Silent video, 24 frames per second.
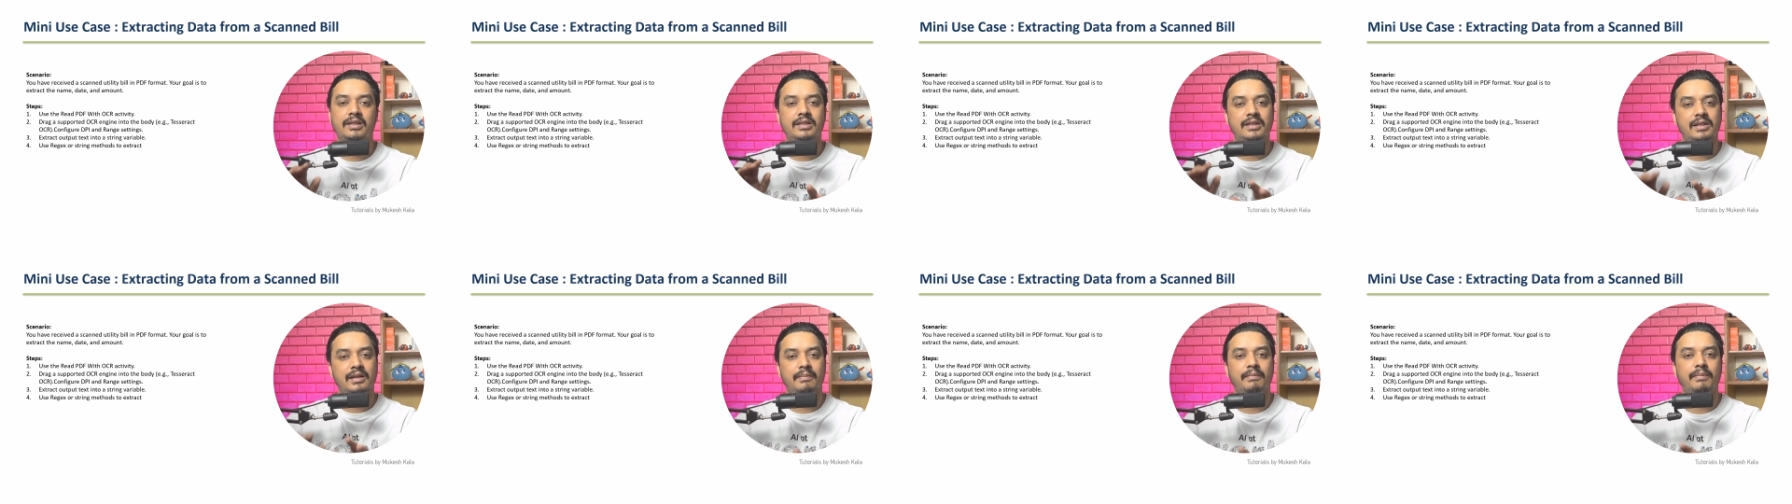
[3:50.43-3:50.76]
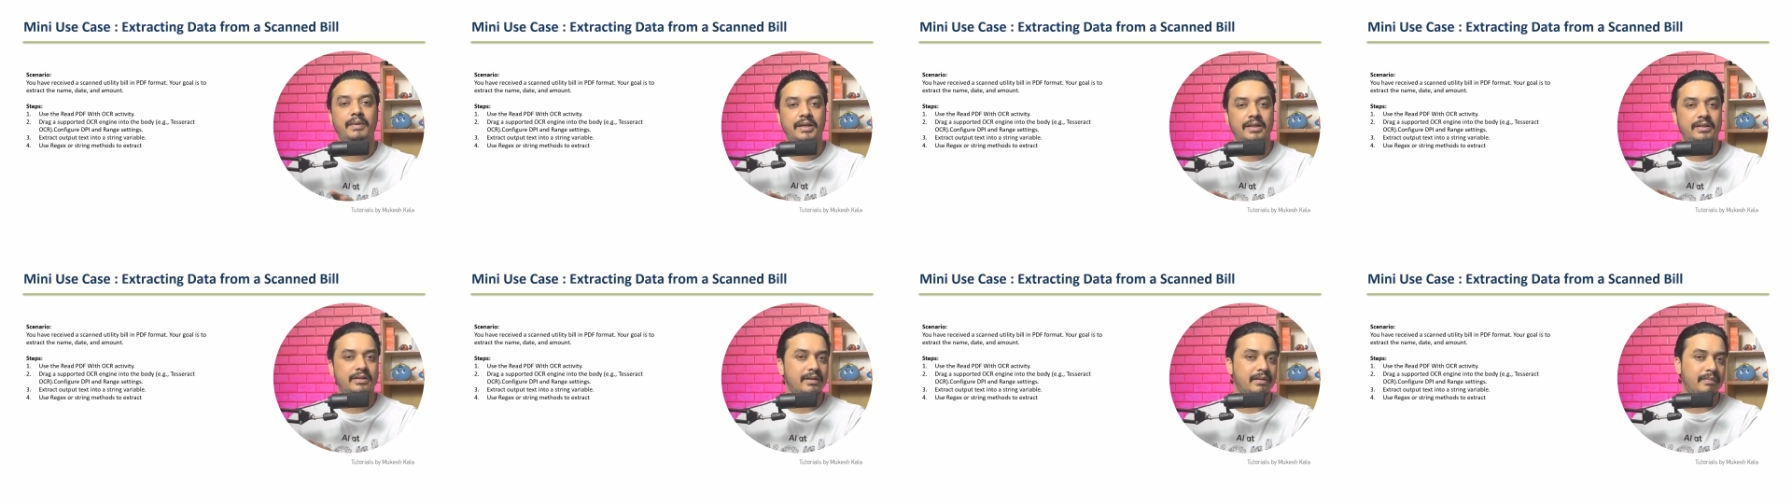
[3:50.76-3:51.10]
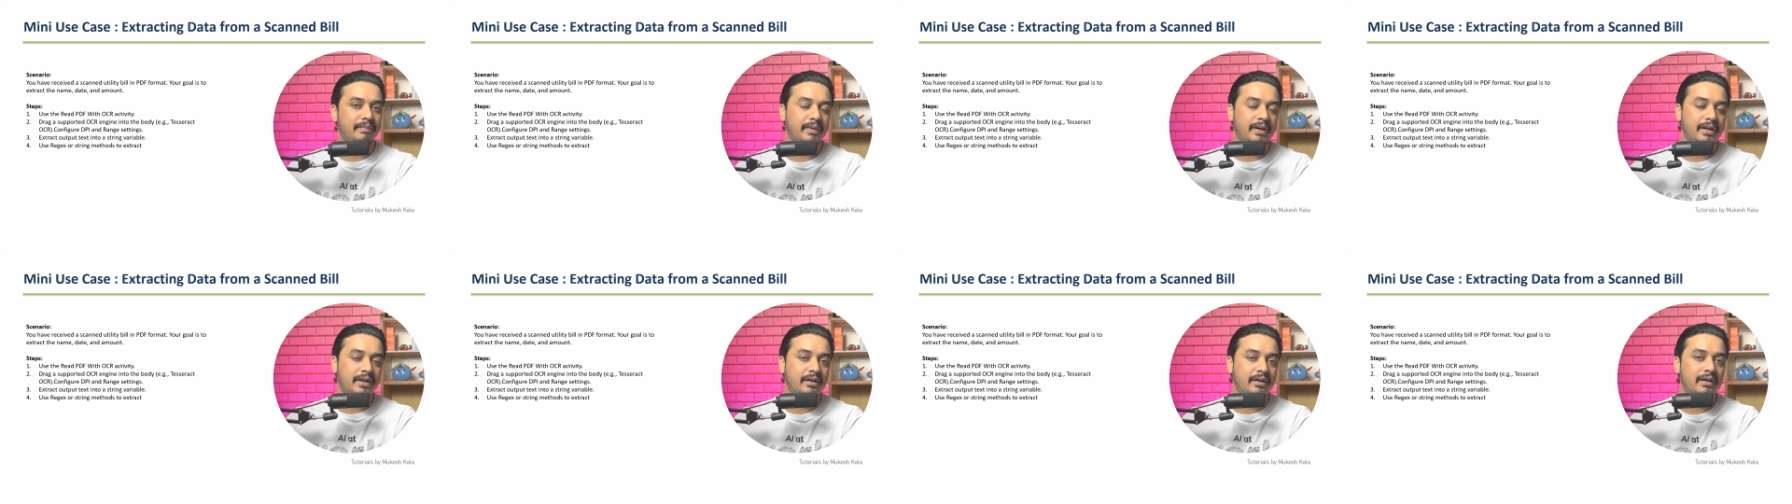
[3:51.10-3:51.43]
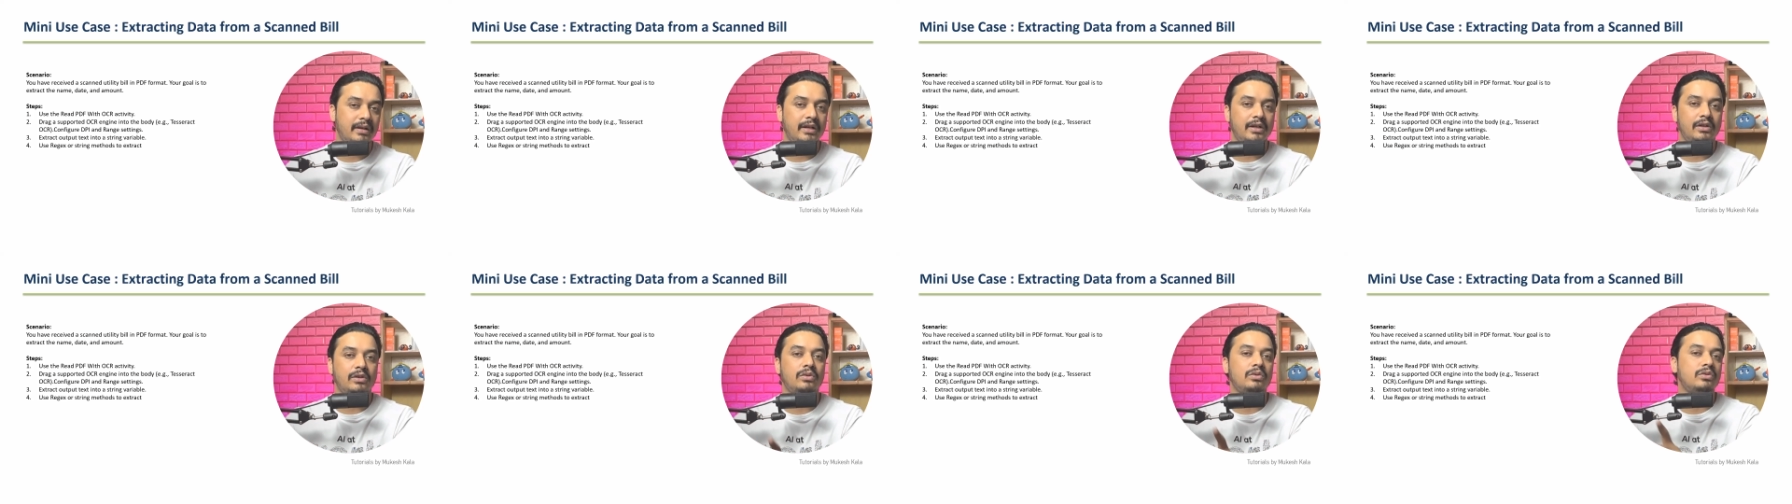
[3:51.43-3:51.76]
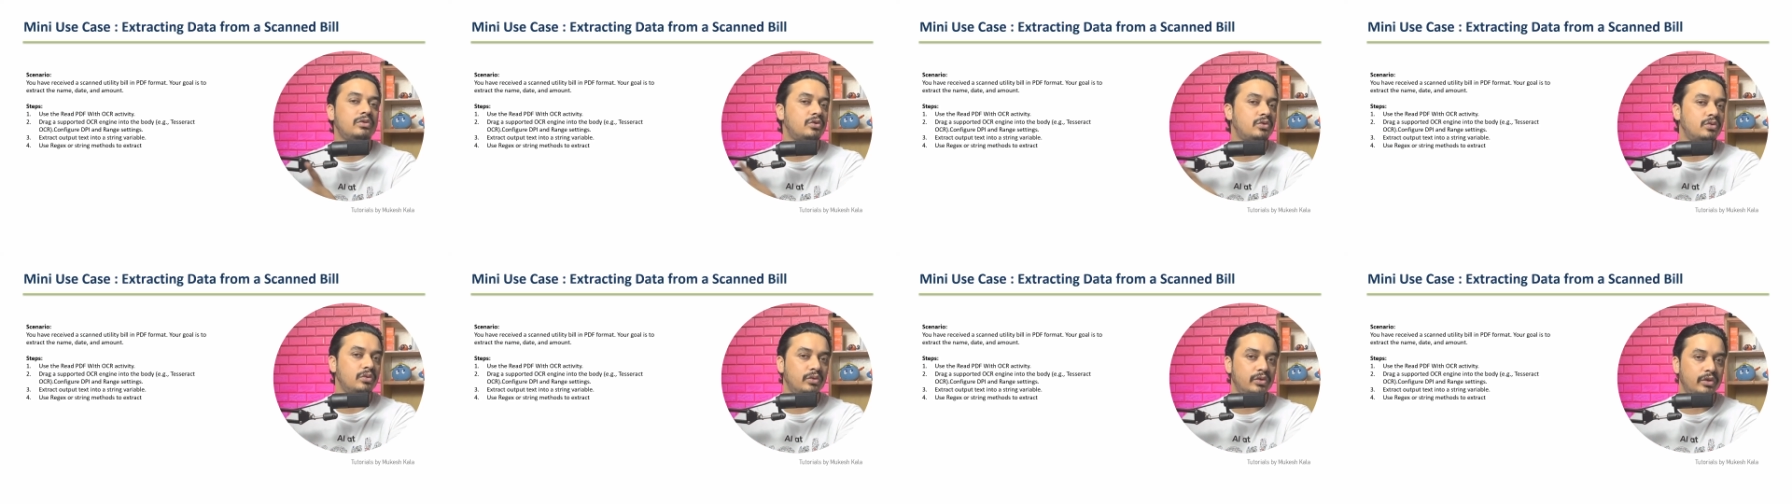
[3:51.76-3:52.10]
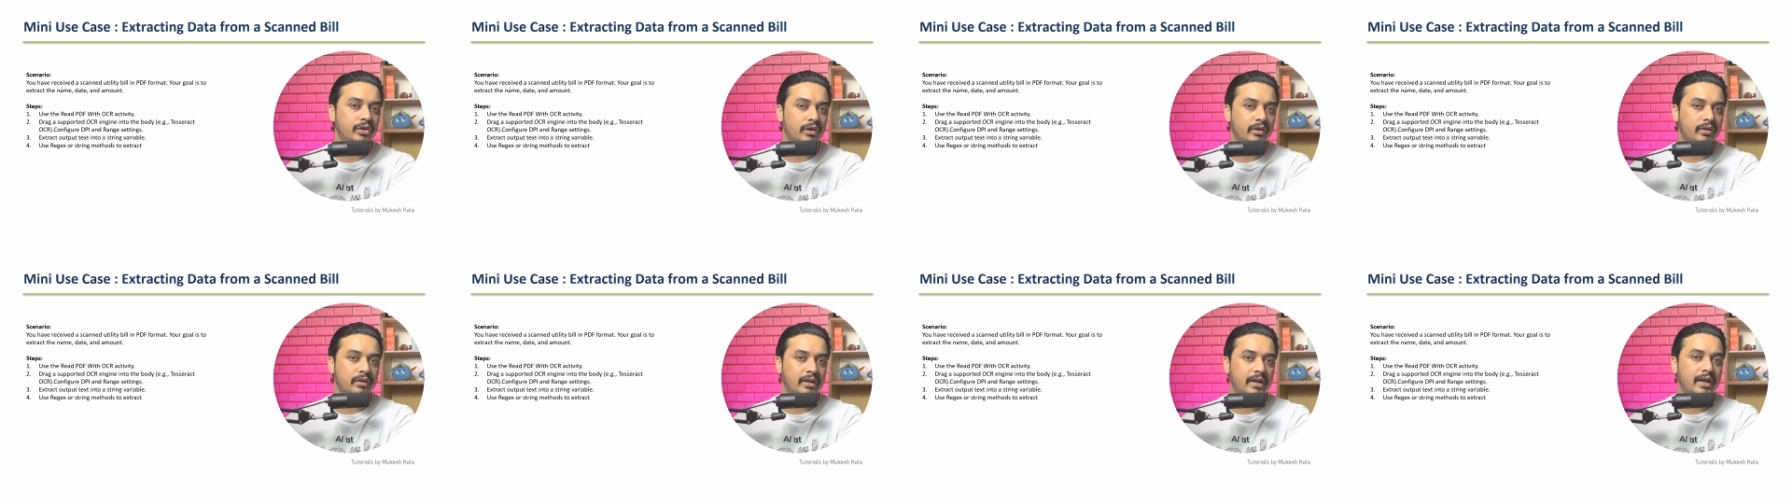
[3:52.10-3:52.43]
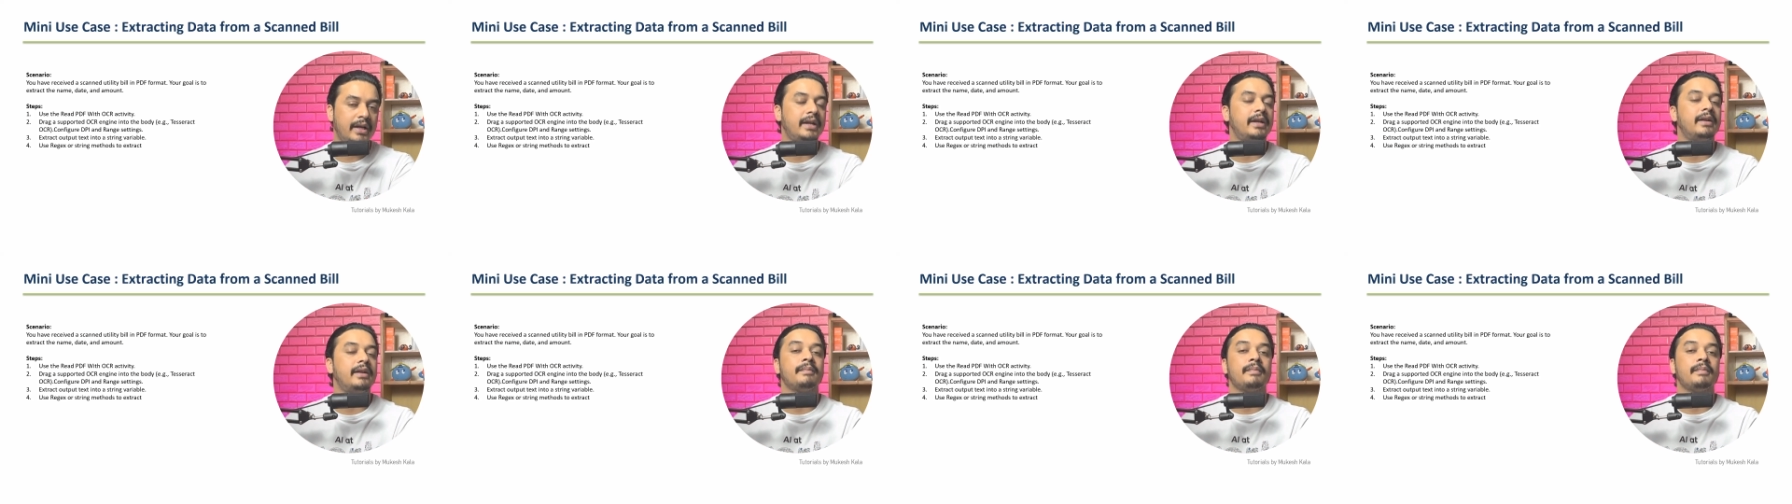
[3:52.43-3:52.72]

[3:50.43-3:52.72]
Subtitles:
step-by-step manner into Studio, right?